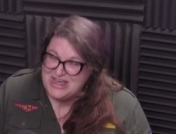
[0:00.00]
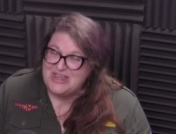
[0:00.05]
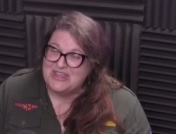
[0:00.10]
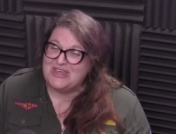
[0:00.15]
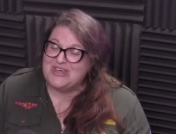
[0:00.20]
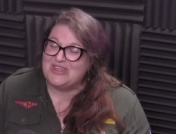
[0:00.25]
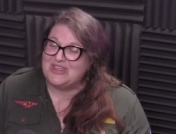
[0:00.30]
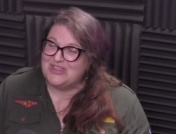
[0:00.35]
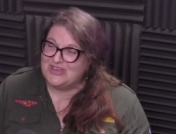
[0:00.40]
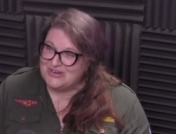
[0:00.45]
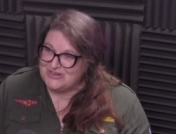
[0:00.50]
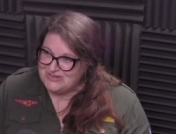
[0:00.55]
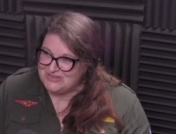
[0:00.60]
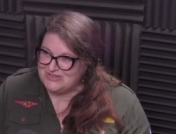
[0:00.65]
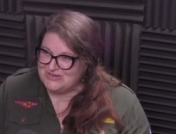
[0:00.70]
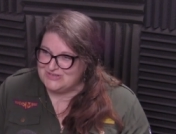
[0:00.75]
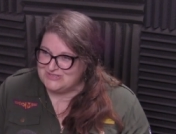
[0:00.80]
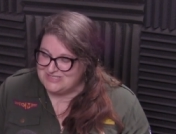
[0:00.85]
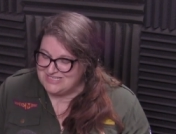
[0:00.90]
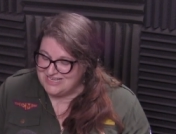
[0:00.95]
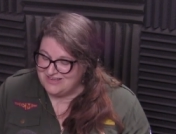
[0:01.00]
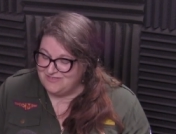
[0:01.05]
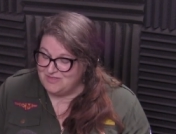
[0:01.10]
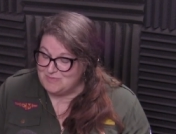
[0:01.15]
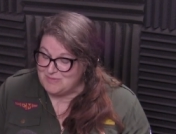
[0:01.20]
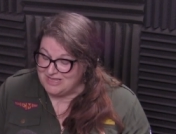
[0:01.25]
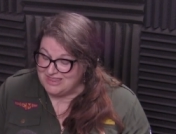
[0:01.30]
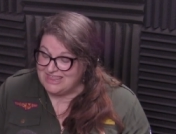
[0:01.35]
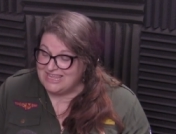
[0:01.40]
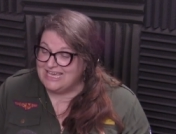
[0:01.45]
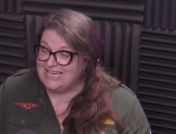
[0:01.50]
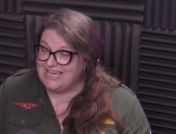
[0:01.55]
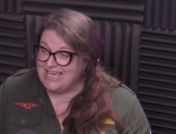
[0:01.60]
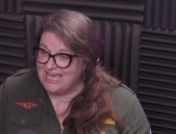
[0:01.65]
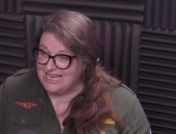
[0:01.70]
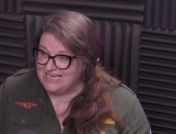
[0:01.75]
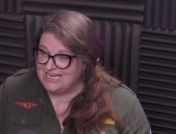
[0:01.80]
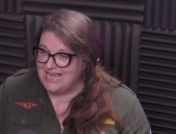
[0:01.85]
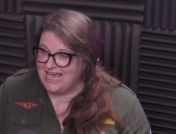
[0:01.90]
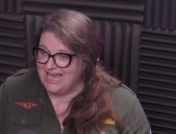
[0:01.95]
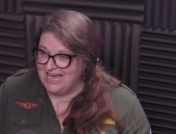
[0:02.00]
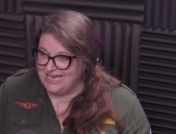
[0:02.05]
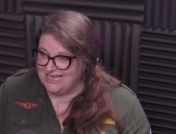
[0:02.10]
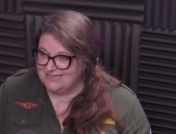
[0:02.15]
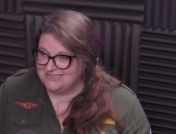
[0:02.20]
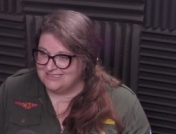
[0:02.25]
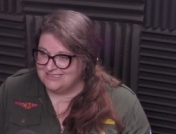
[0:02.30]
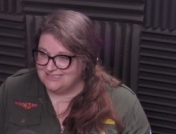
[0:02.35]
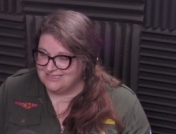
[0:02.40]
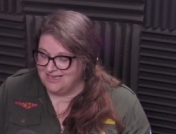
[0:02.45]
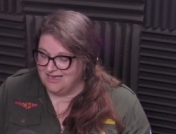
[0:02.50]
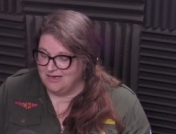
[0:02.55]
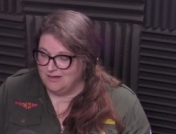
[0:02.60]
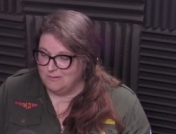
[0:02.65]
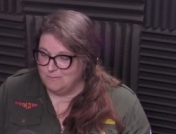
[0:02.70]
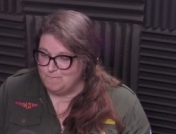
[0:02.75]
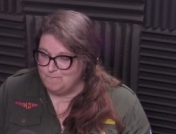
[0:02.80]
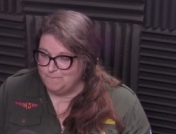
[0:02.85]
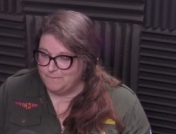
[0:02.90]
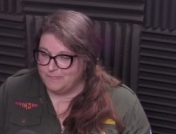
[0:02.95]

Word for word: the third Thursday of the month, again at um,